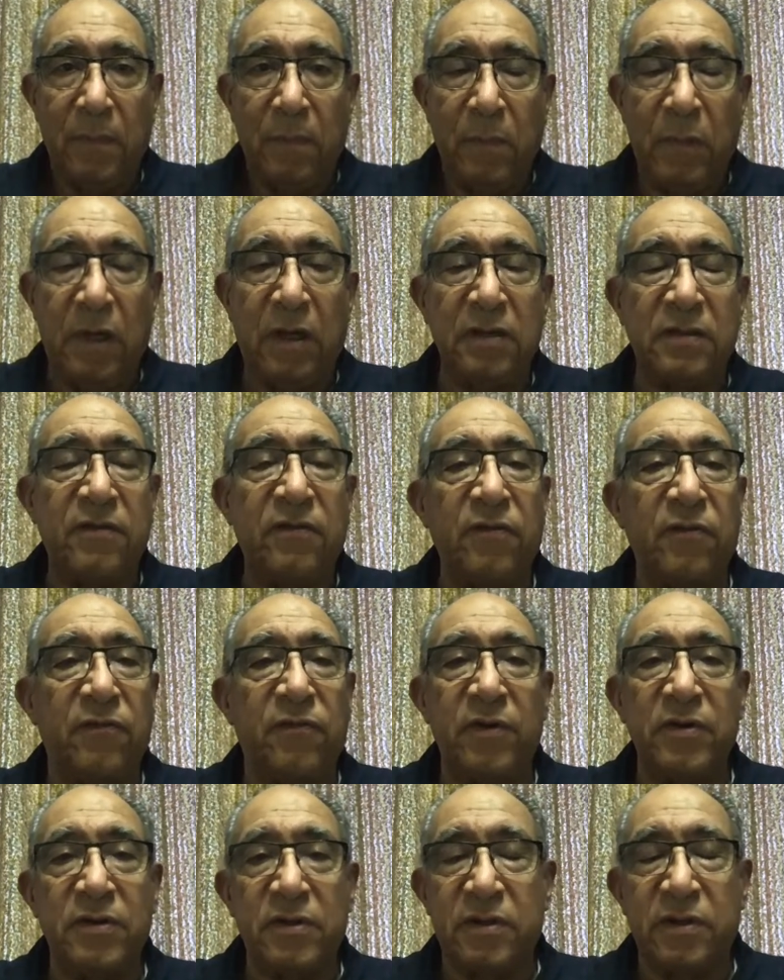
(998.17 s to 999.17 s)
because of a
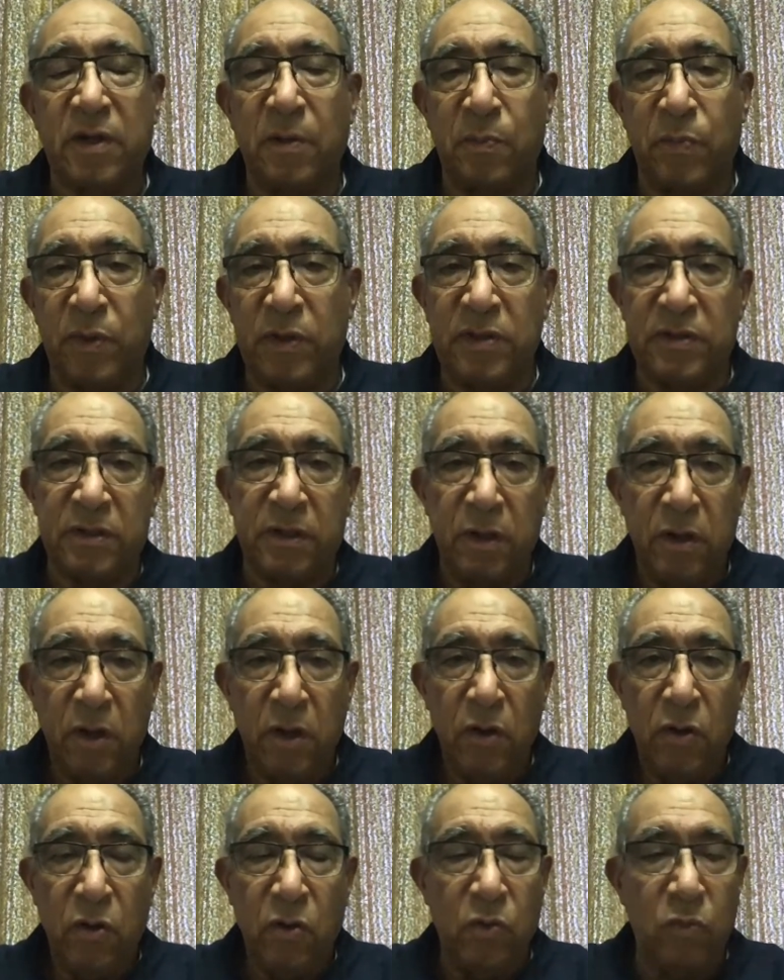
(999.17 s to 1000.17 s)
Franciscan priest
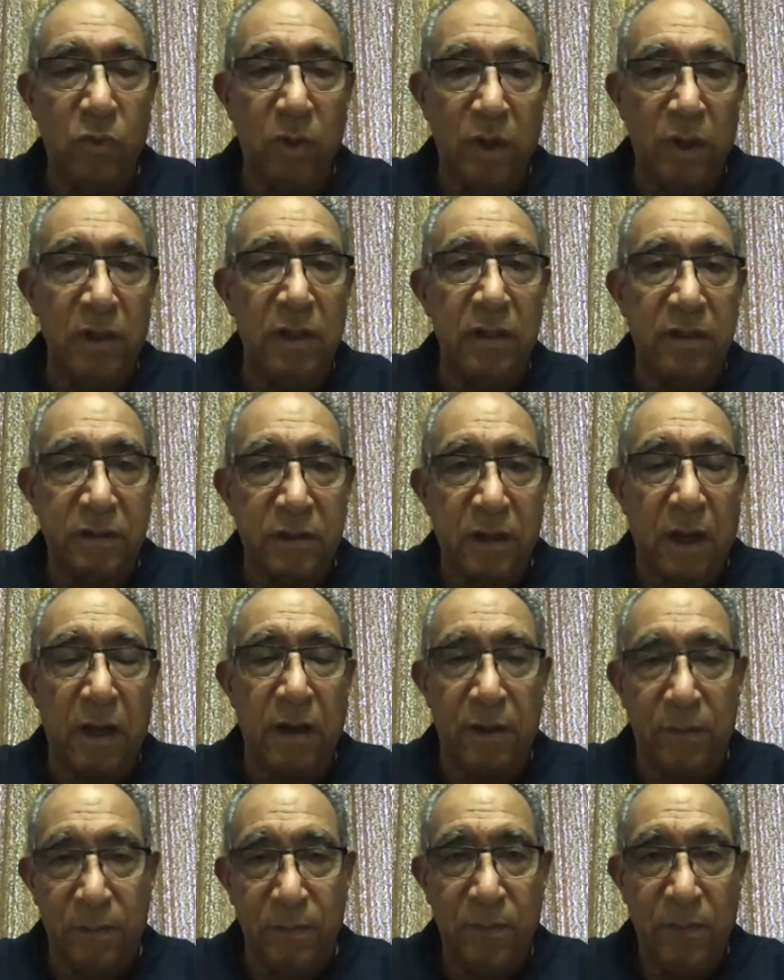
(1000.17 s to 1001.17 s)
who really
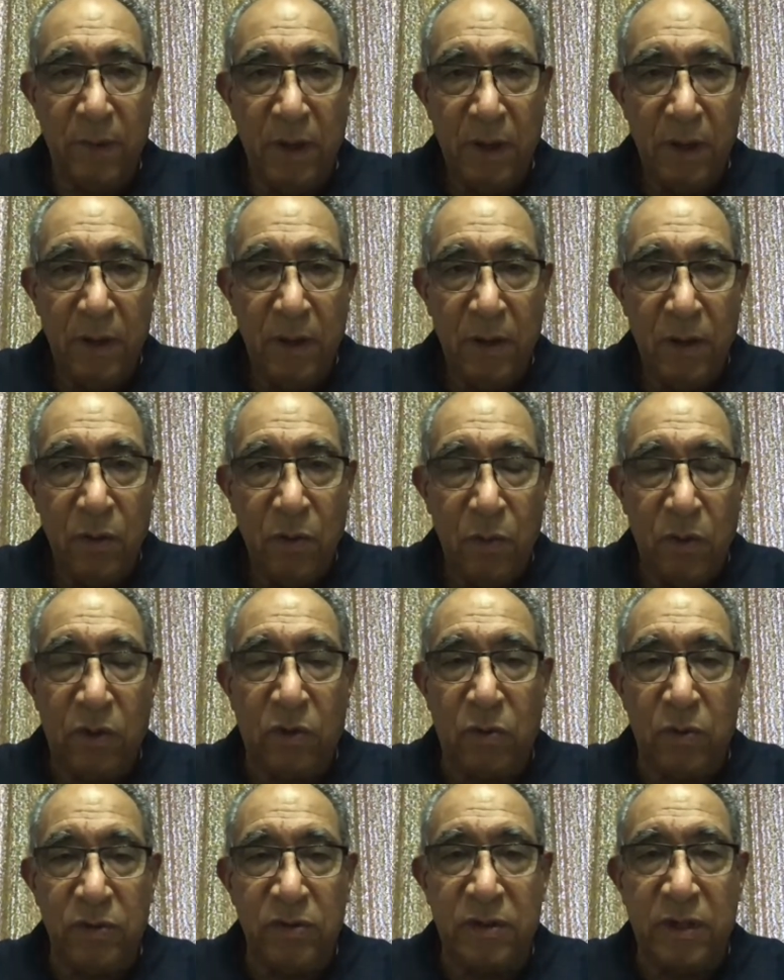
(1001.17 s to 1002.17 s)
taught him what
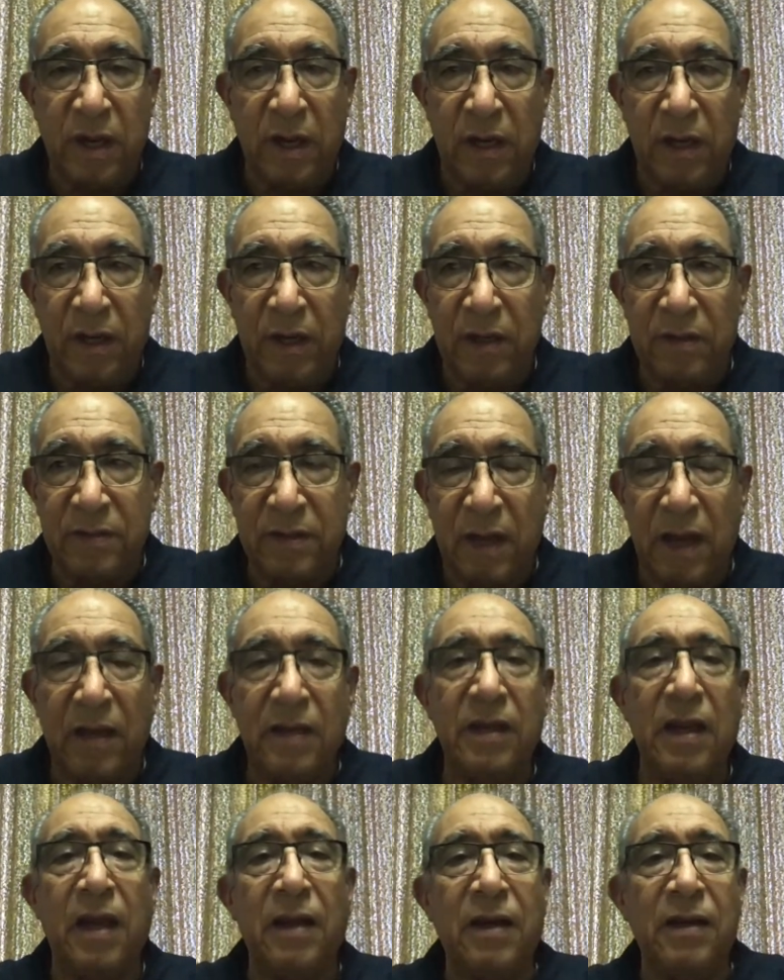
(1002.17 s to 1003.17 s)
Christianity is.
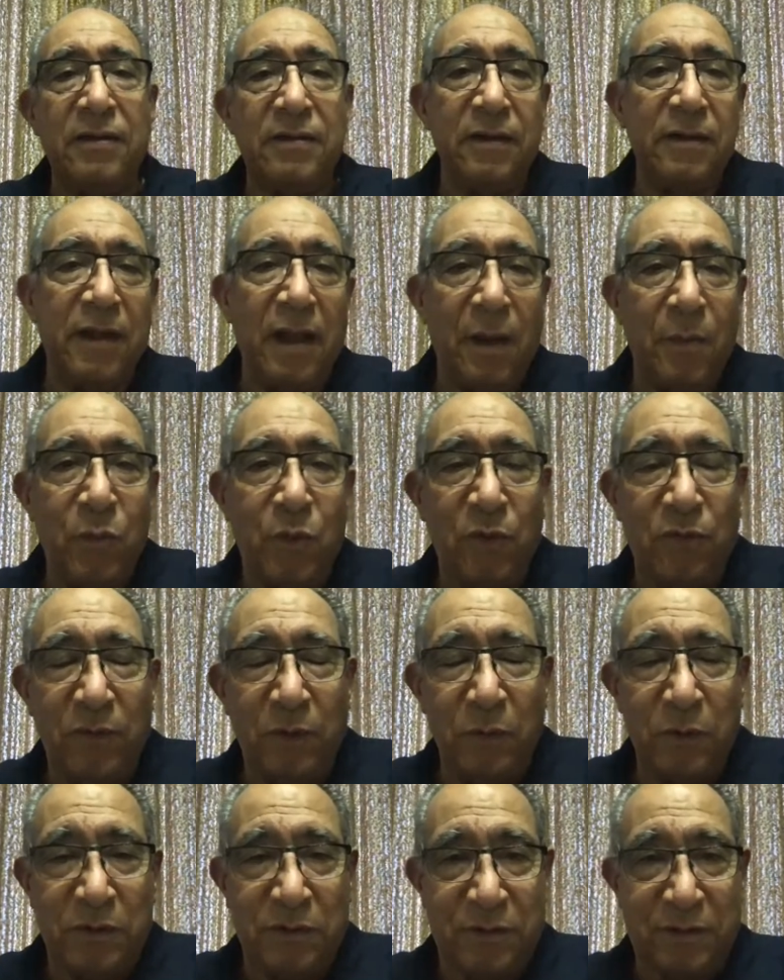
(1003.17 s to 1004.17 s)
And yet he's in that movie,
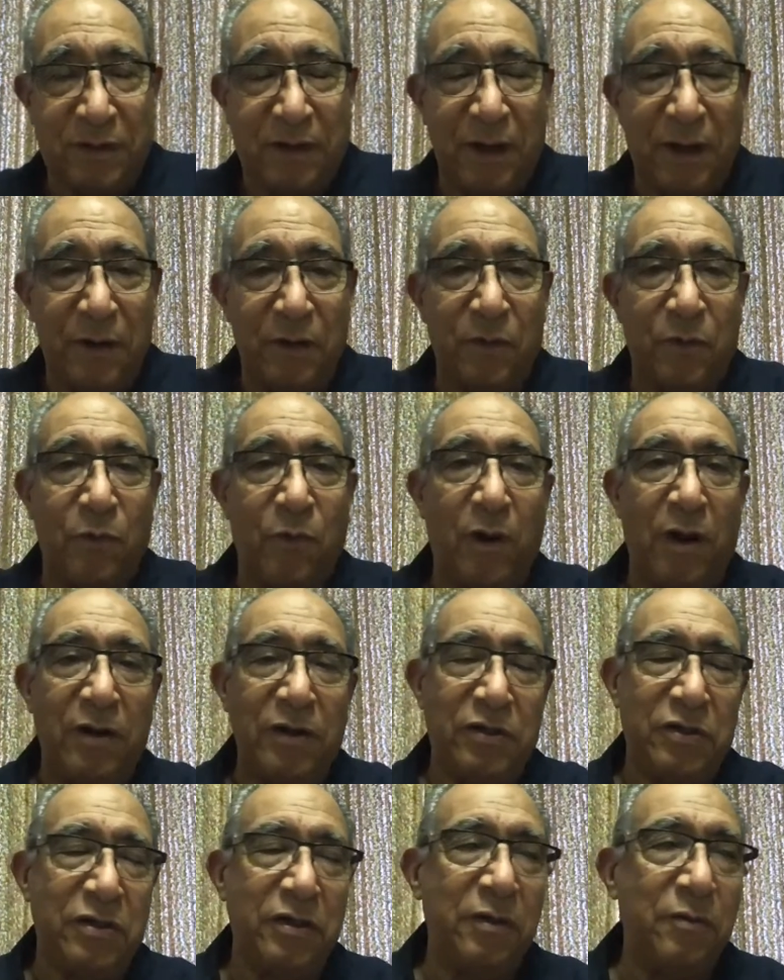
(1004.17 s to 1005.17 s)
which is kind of
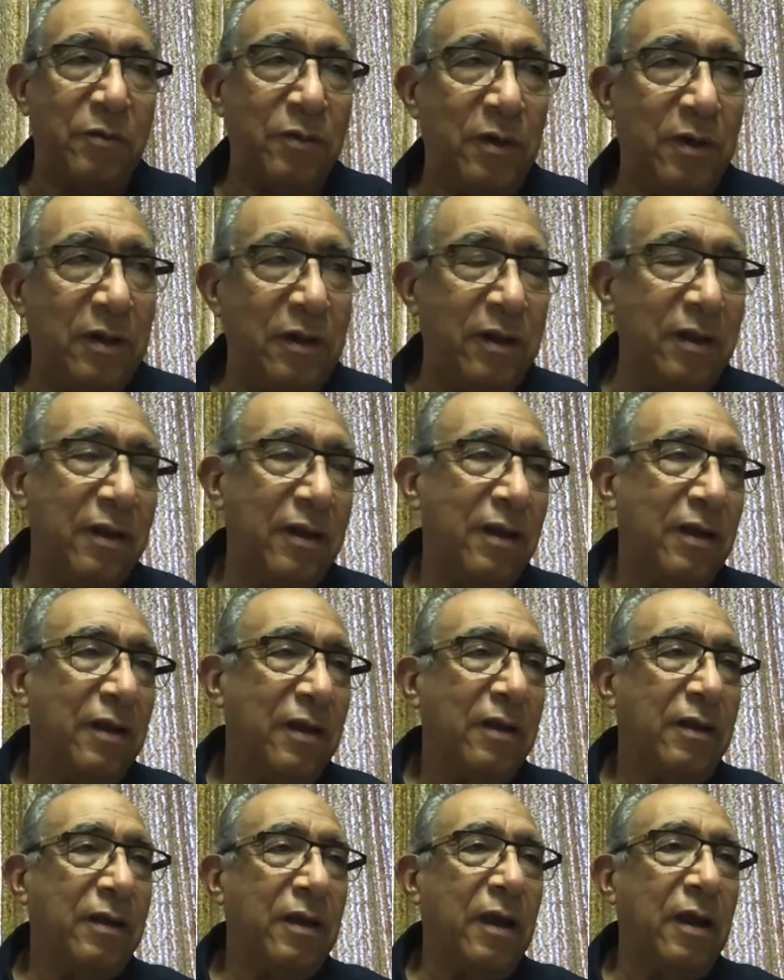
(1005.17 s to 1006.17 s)
raunchy, really,
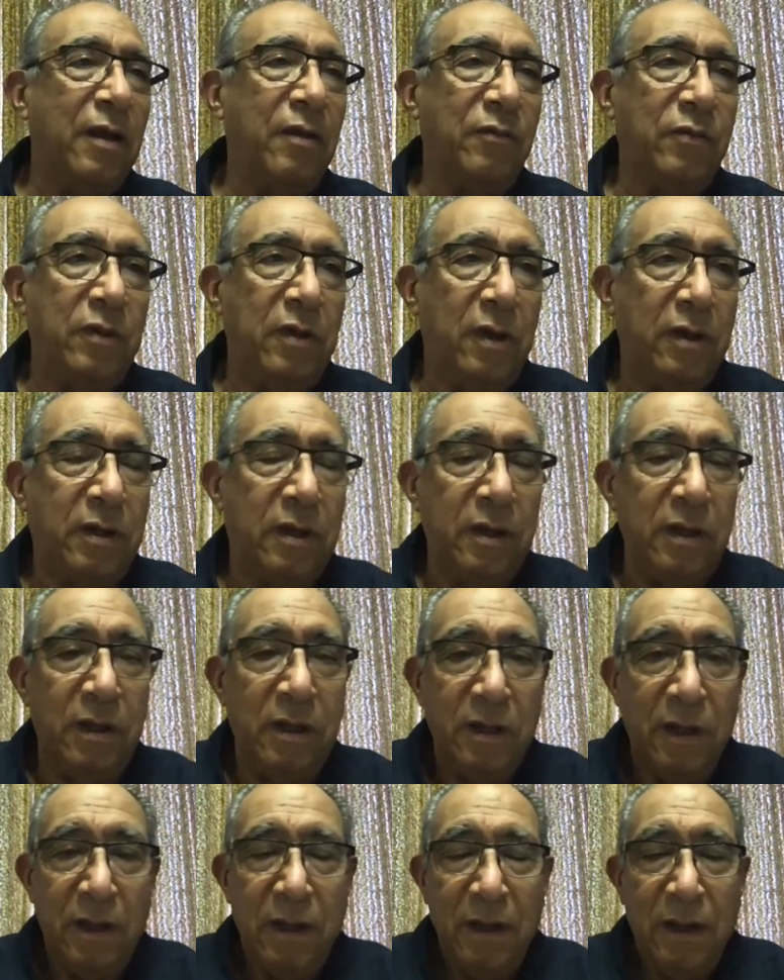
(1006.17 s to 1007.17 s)
kind of yucky,
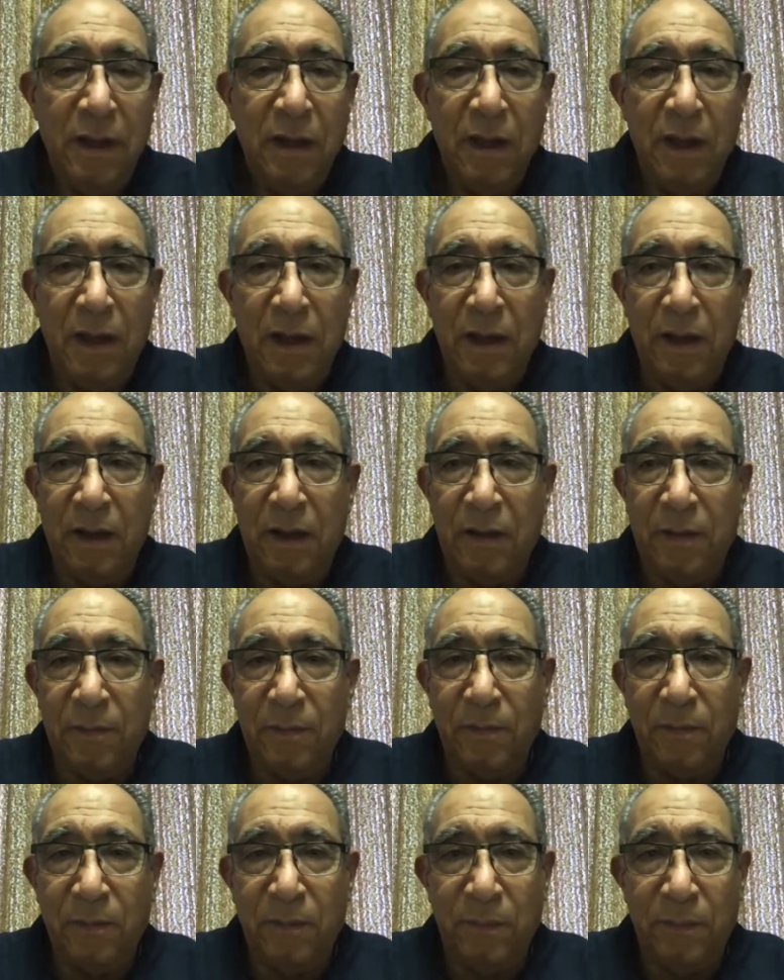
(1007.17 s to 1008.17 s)
uh,
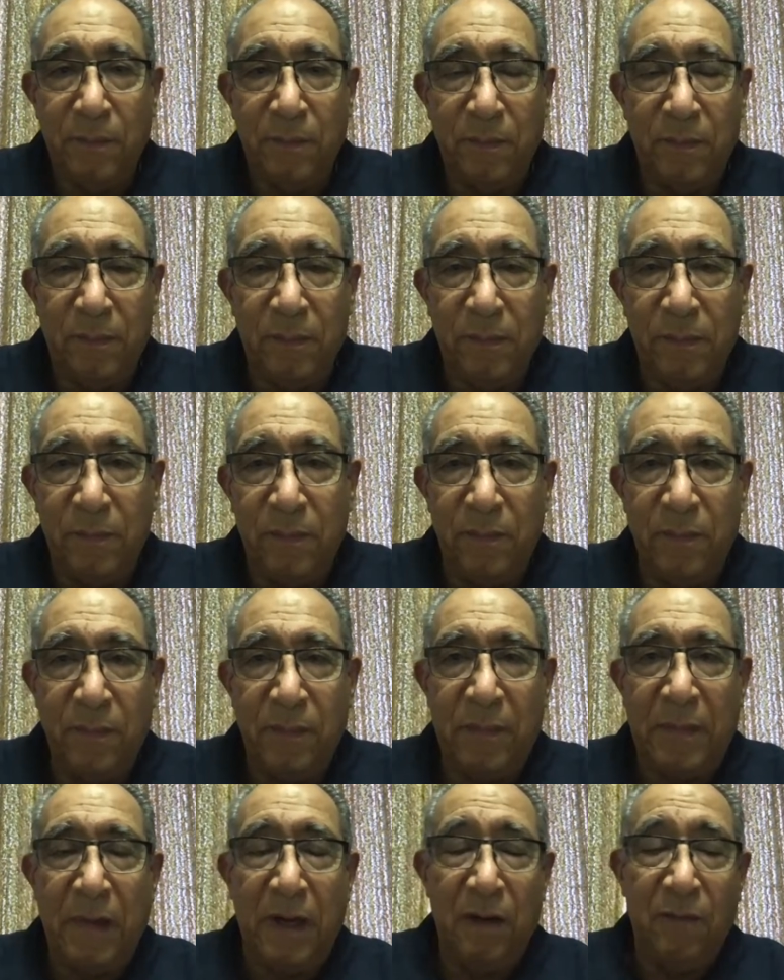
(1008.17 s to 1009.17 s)

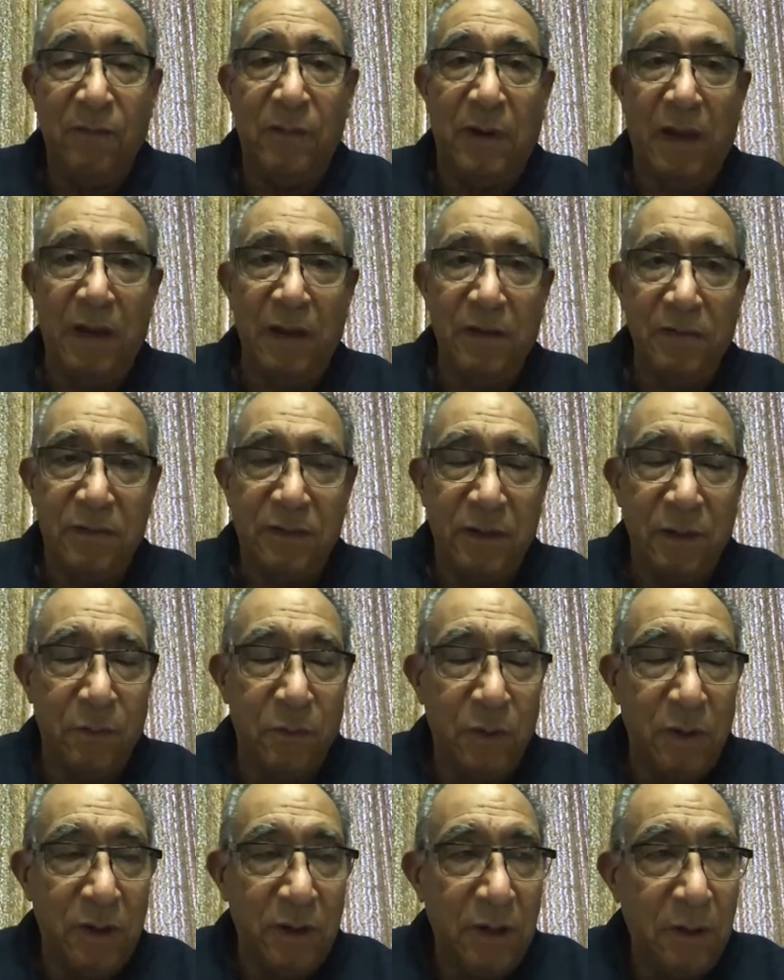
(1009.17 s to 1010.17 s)
kind of nasty,
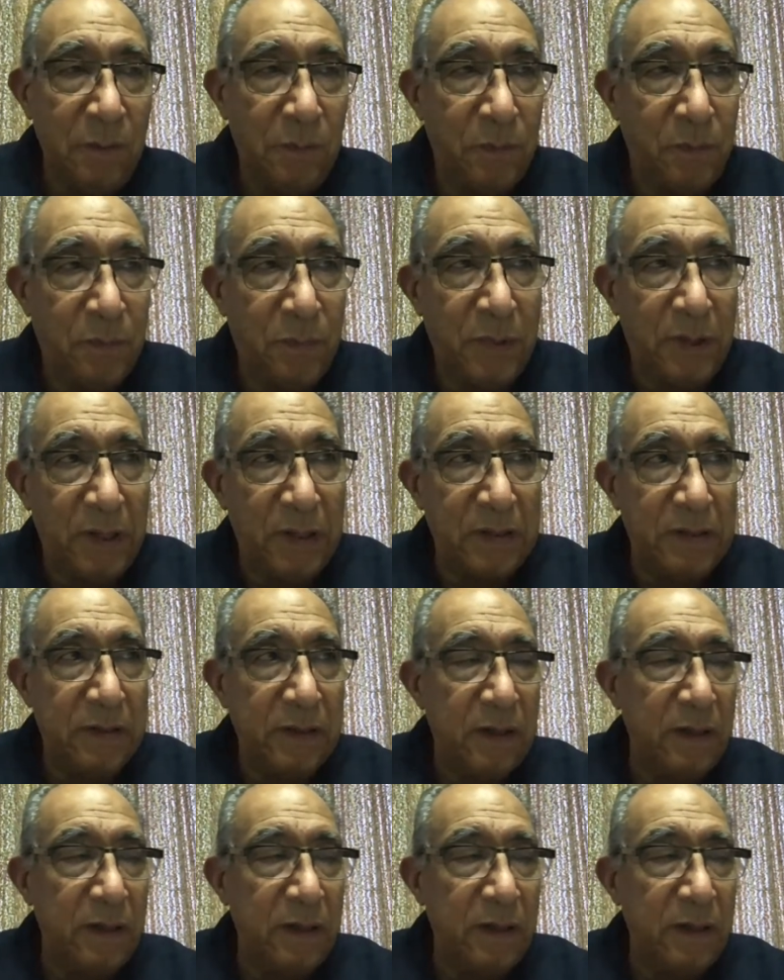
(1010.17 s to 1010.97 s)
really. But